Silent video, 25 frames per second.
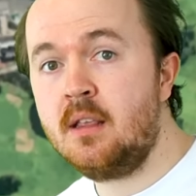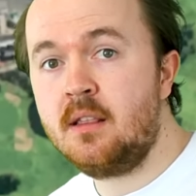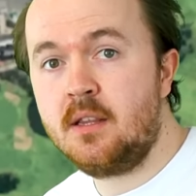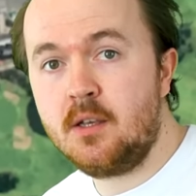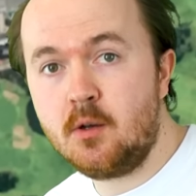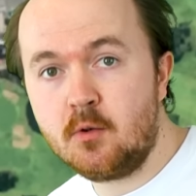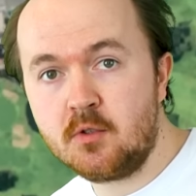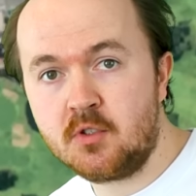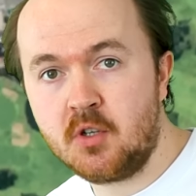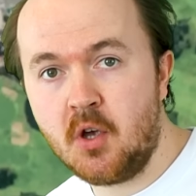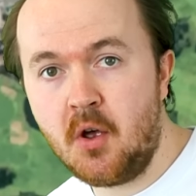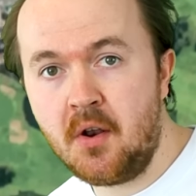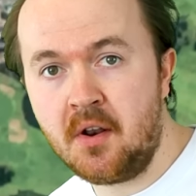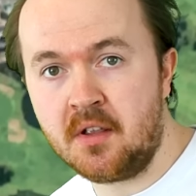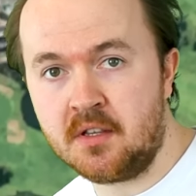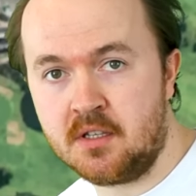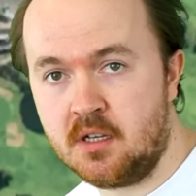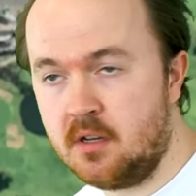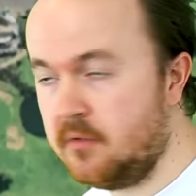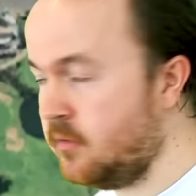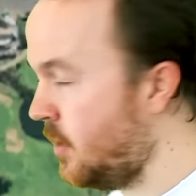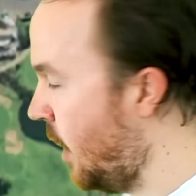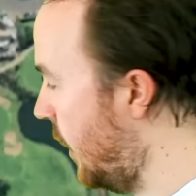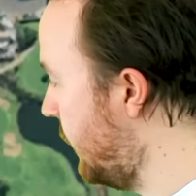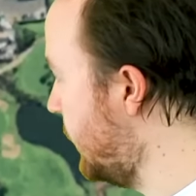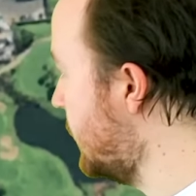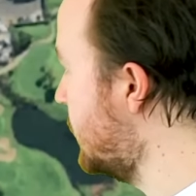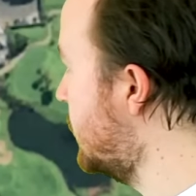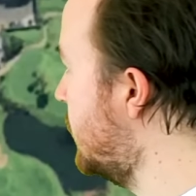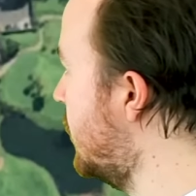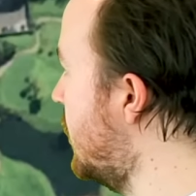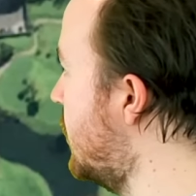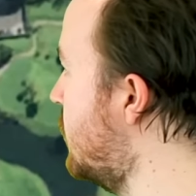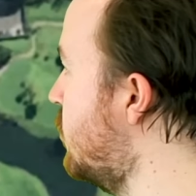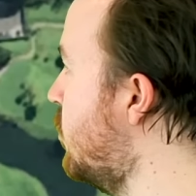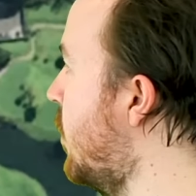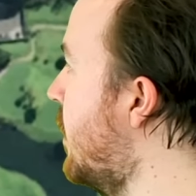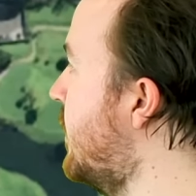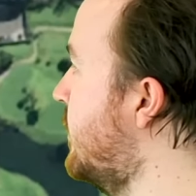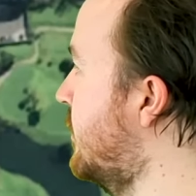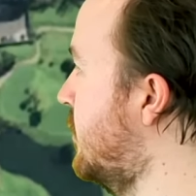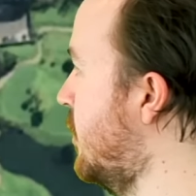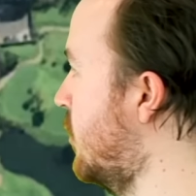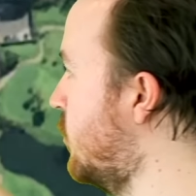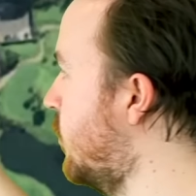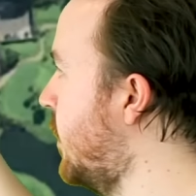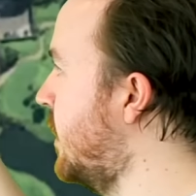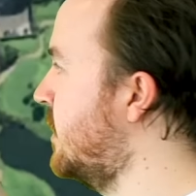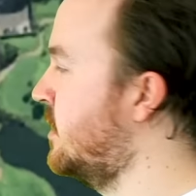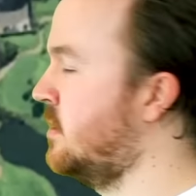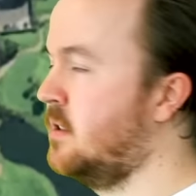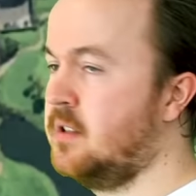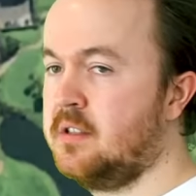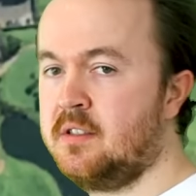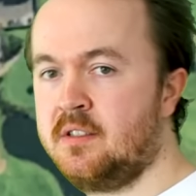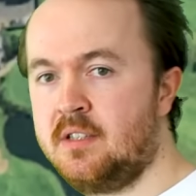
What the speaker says: The alternative, having turn 1 go right to the